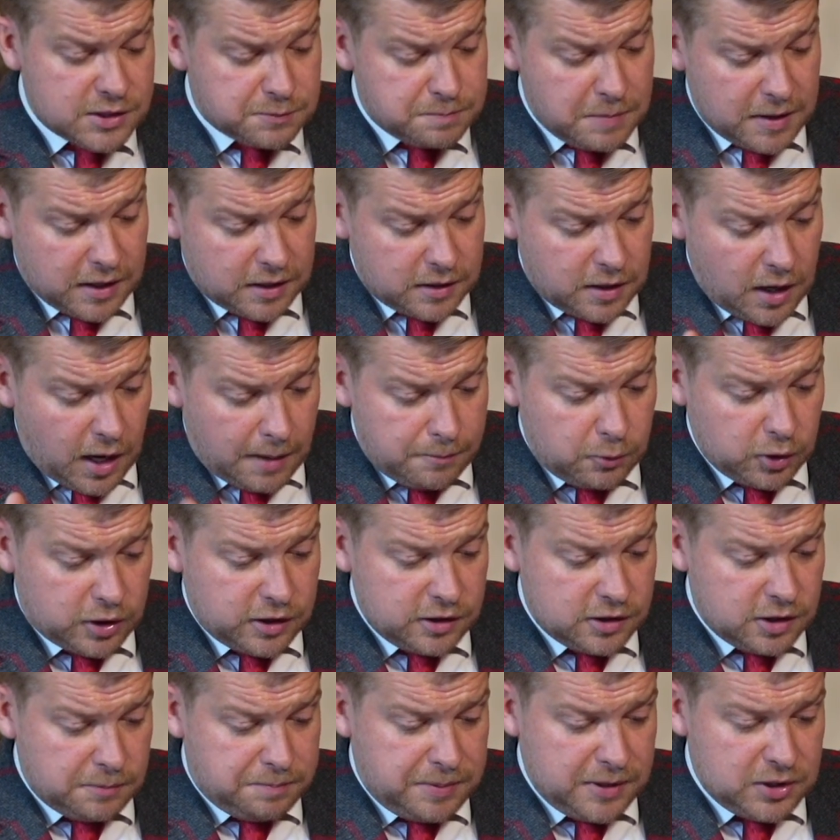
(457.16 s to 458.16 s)
Meghan, yeah, I'm
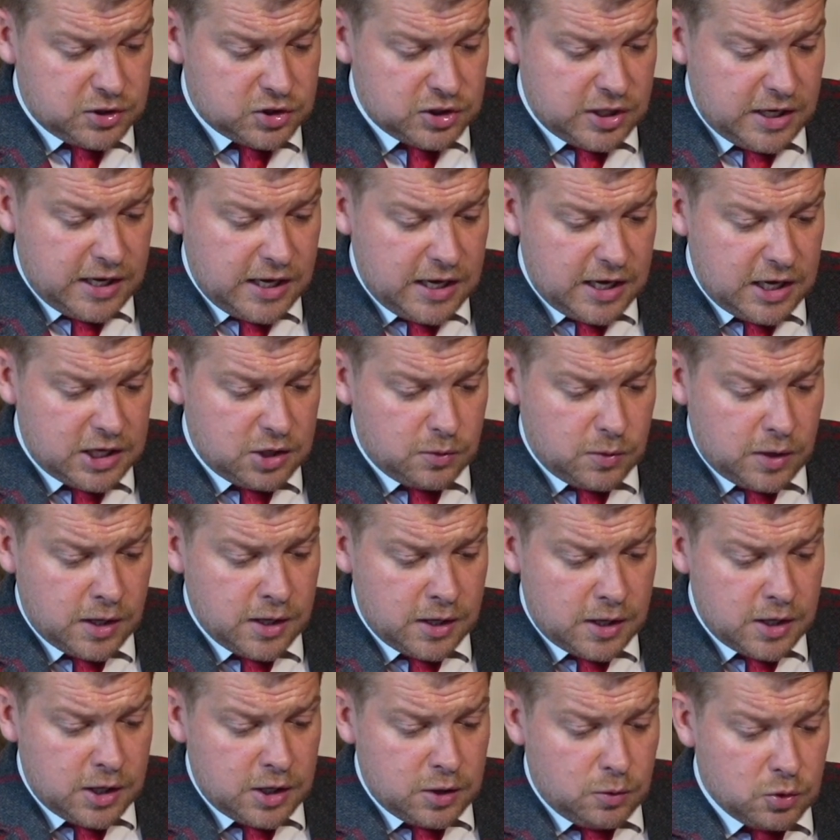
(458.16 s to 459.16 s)
looking at the picture here. You
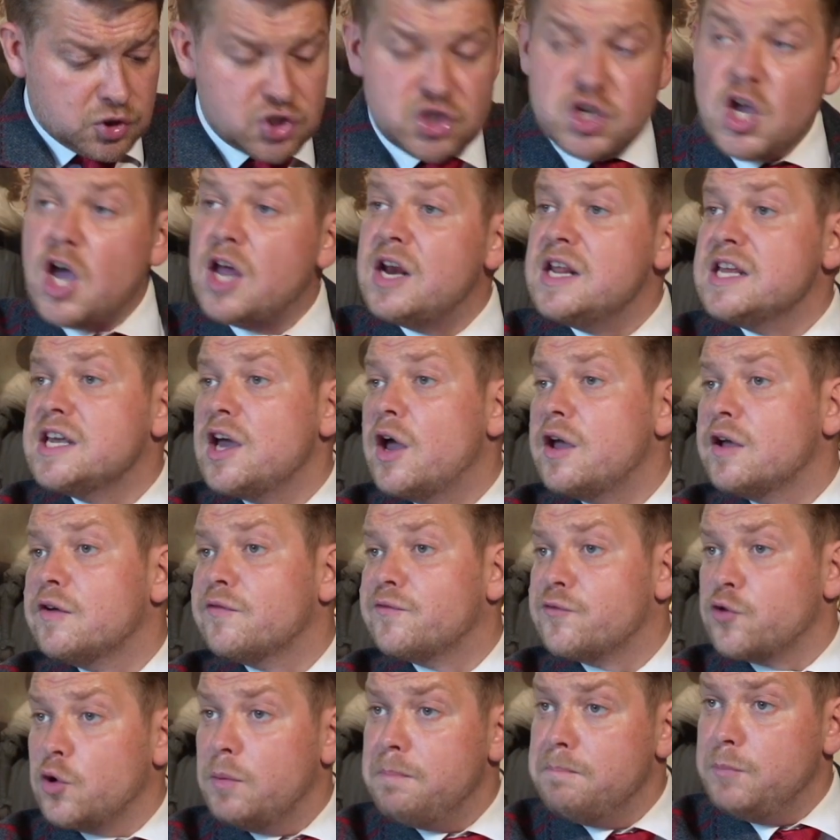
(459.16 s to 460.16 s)
were certainly going
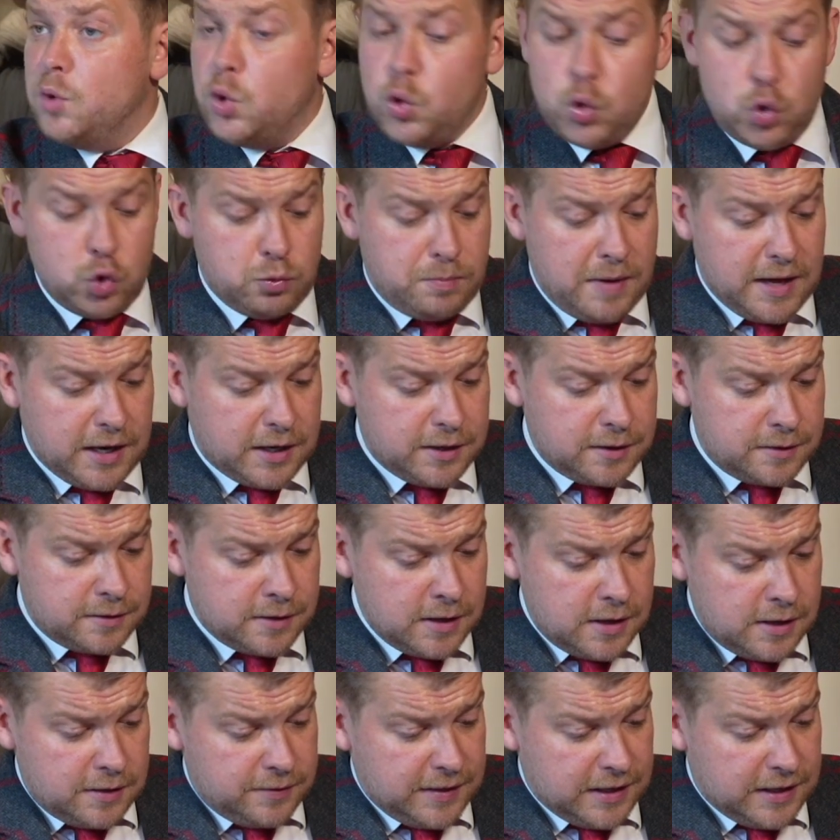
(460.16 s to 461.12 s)
for a mood, Meghan.